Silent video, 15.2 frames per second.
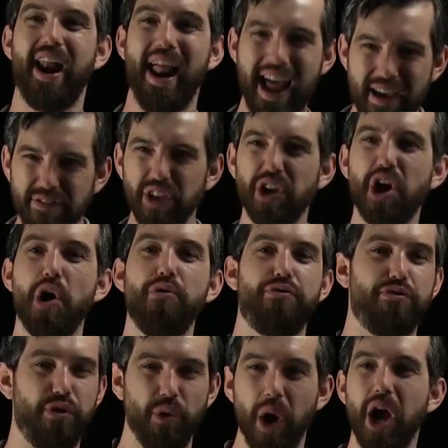I have to go
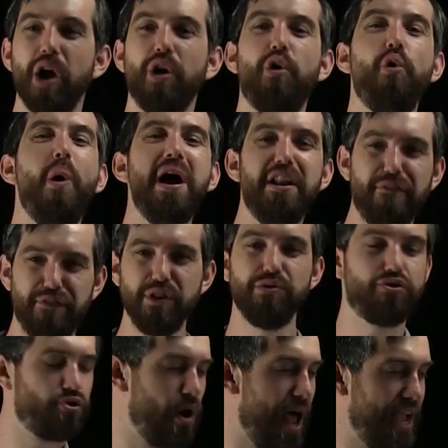through quite a few
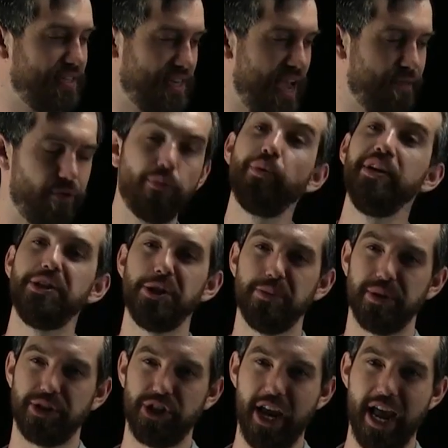tries to have a
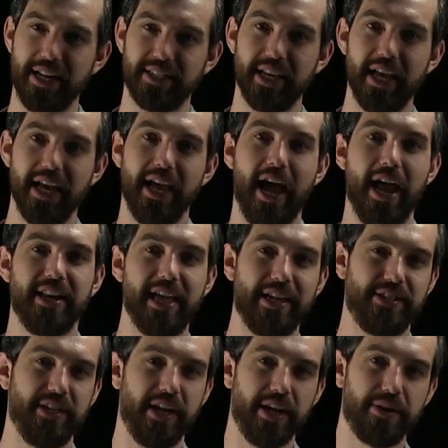reasonable chance at
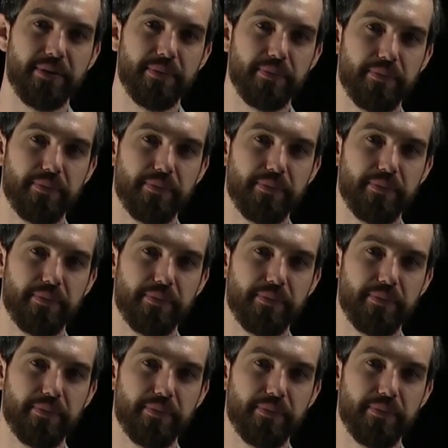guessing it.